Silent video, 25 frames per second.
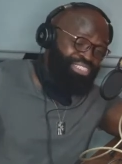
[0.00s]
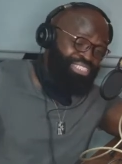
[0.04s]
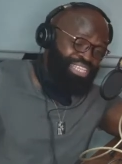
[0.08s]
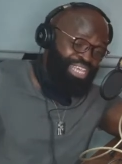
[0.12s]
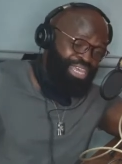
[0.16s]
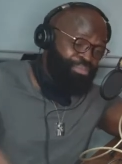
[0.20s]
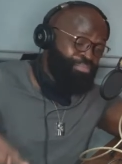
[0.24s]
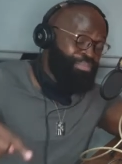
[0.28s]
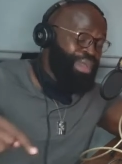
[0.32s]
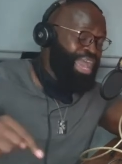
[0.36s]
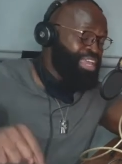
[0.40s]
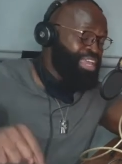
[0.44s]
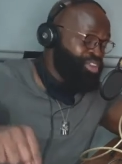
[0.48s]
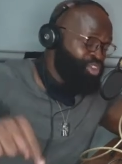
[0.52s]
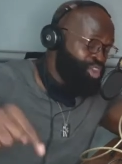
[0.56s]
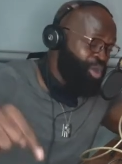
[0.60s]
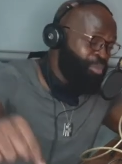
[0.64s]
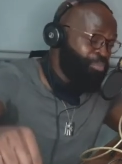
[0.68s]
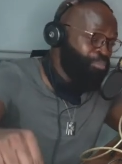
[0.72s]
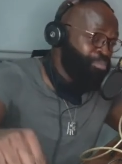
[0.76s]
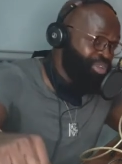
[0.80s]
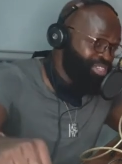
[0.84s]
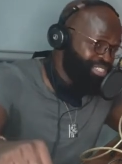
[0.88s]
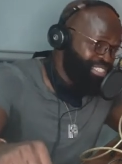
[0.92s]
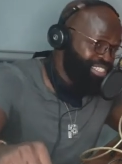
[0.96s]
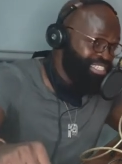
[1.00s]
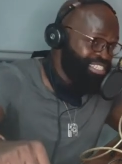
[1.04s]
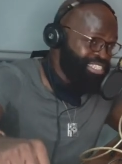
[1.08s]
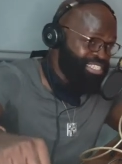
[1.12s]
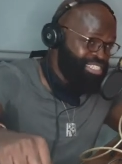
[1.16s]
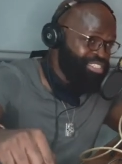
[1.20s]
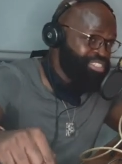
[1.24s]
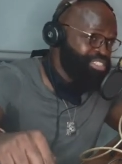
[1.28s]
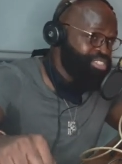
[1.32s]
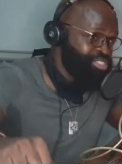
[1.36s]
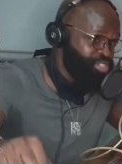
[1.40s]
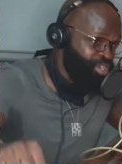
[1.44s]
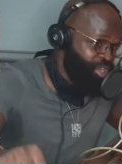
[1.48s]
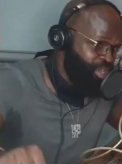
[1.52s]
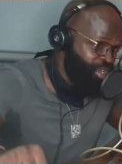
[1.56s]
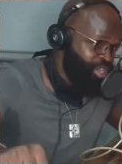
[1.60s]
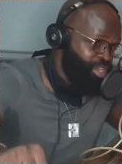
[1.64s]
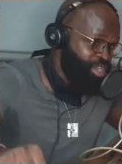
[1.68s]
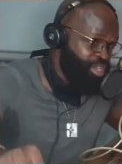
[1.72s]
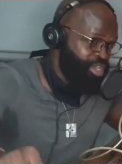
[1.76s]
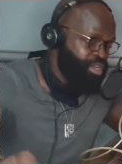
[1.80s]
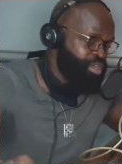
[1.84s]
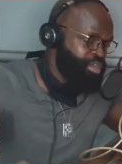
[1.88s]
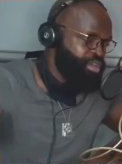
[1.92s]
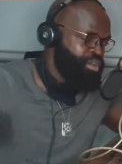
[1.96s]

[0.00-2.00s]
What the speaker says: we said, my numb button is stuck.